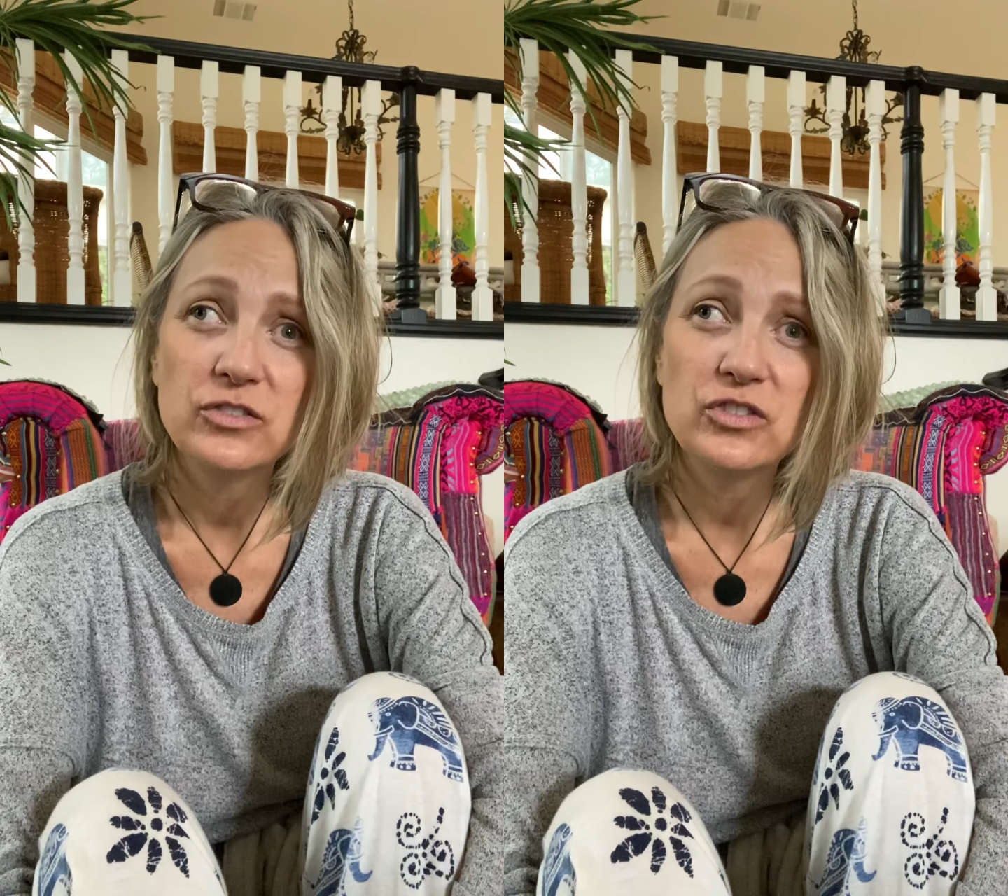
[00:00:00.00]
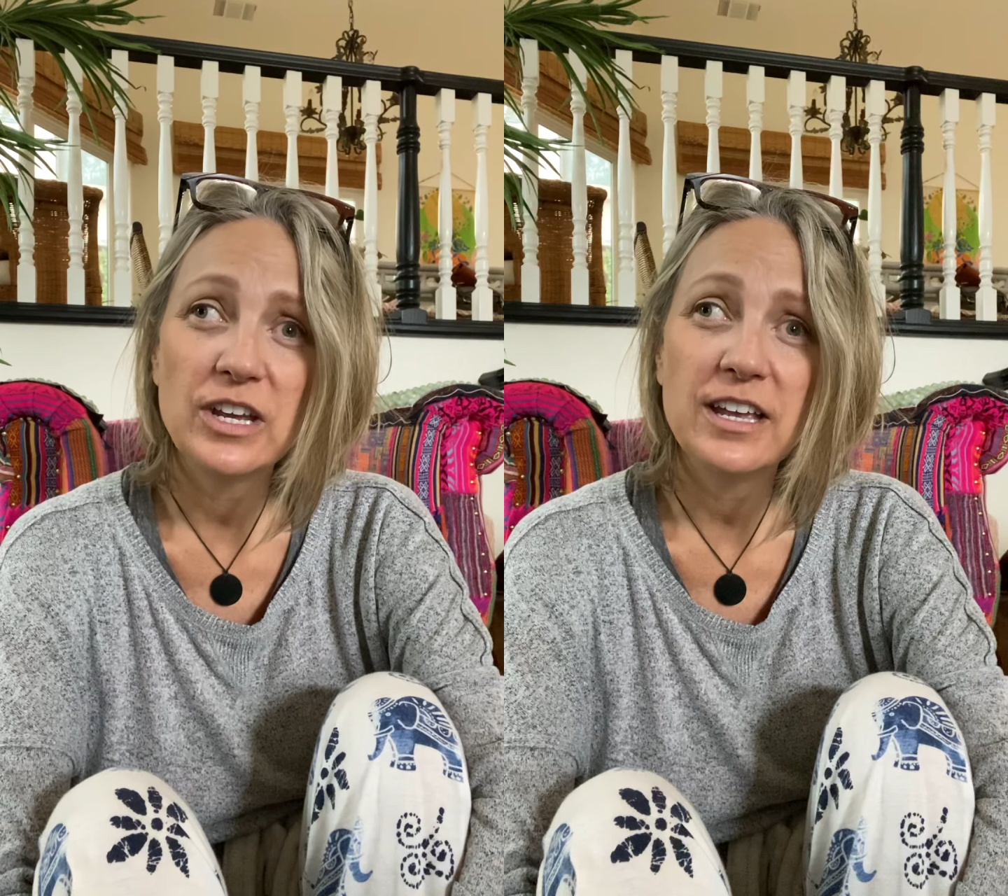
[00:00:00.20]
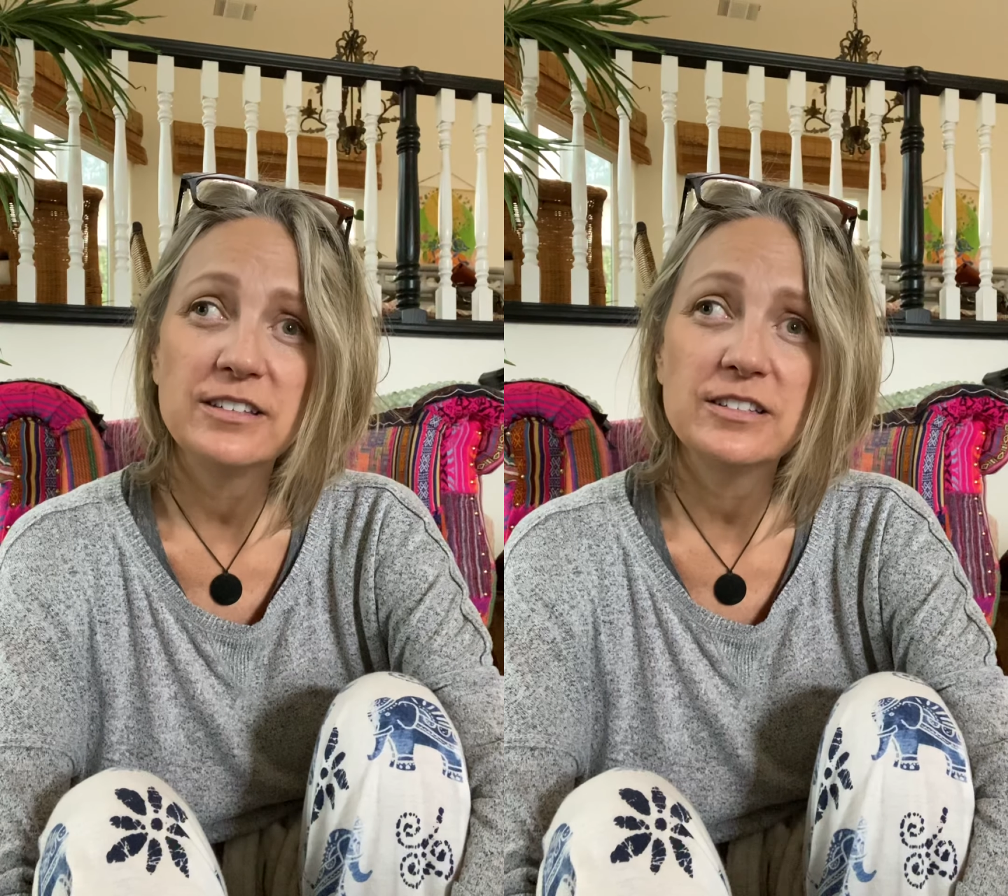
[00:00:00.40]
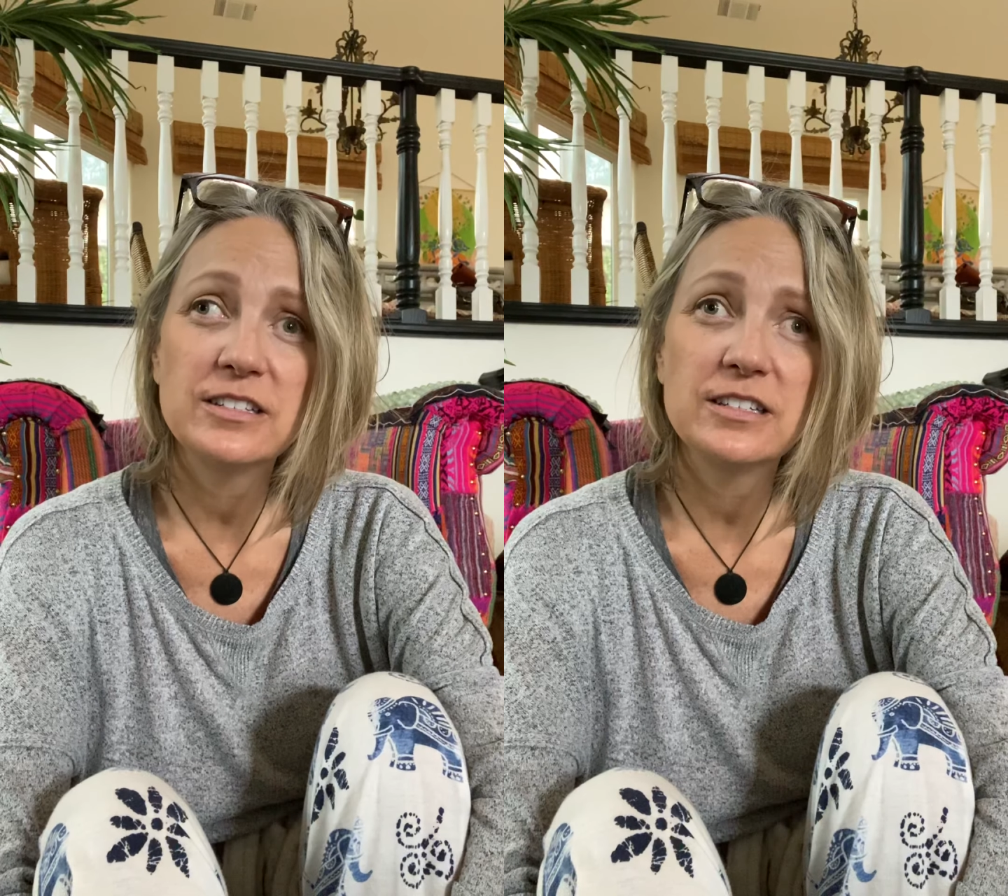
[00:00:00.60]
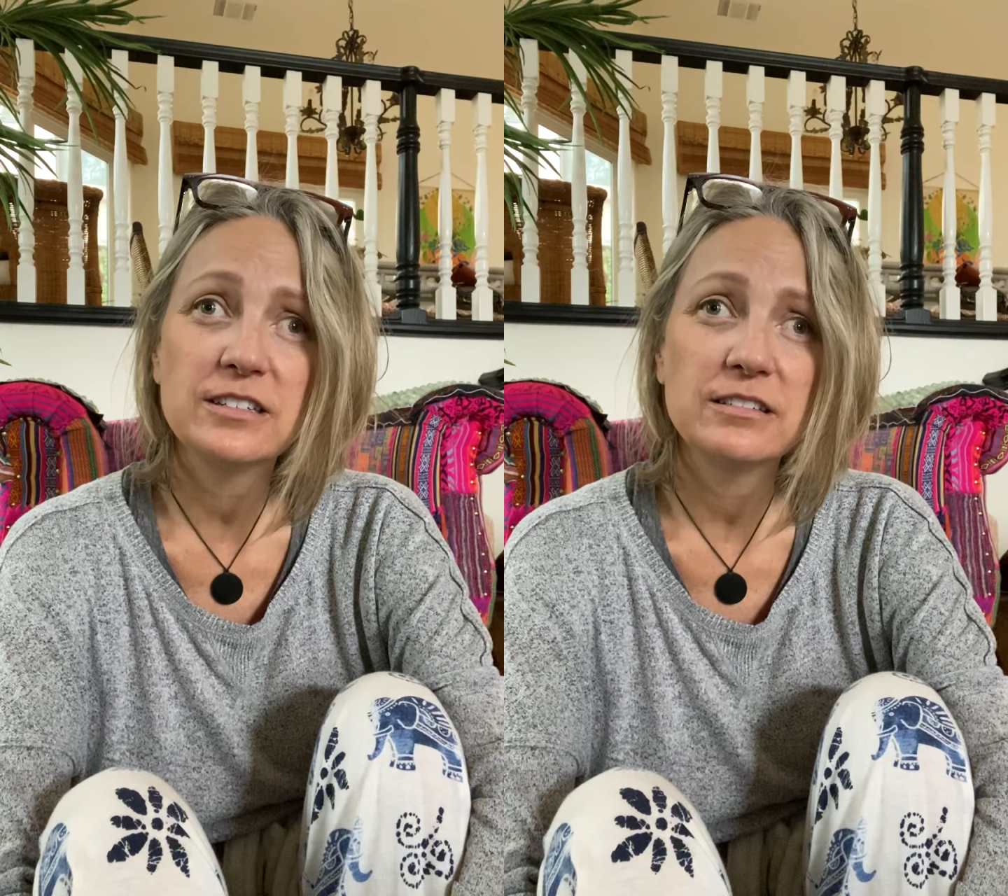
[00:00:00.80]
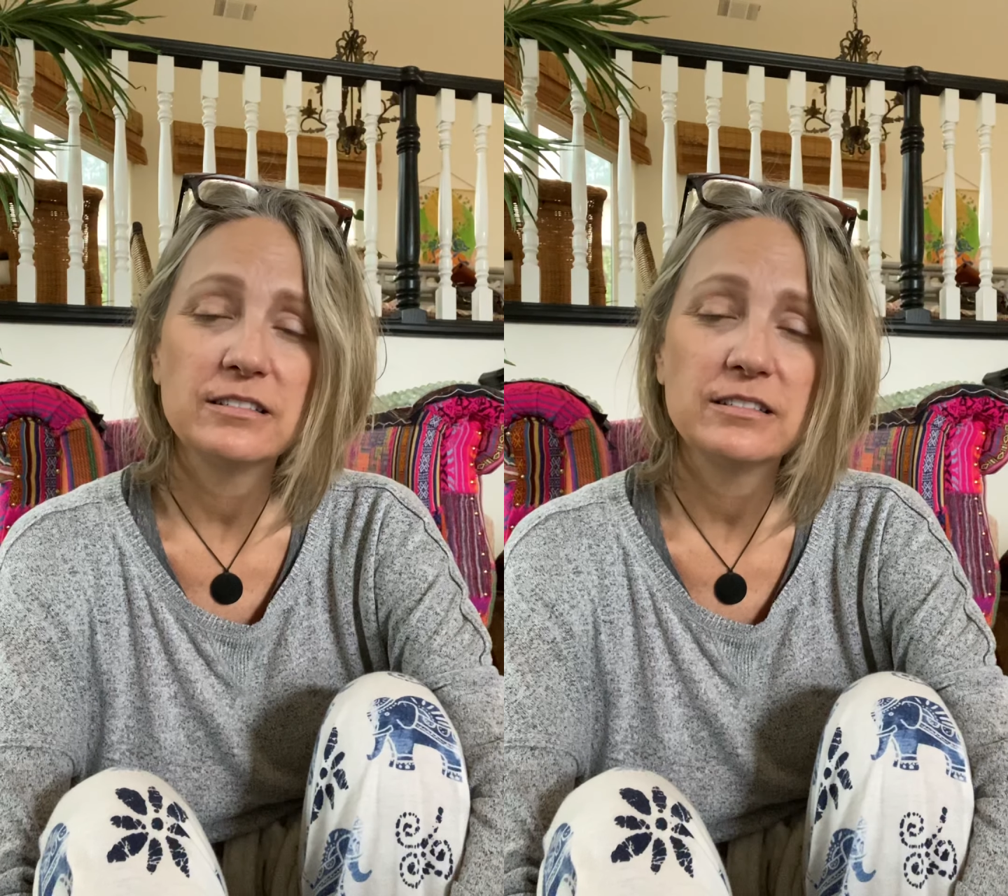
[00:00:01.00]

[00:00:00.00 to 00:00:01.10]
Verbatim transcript: just,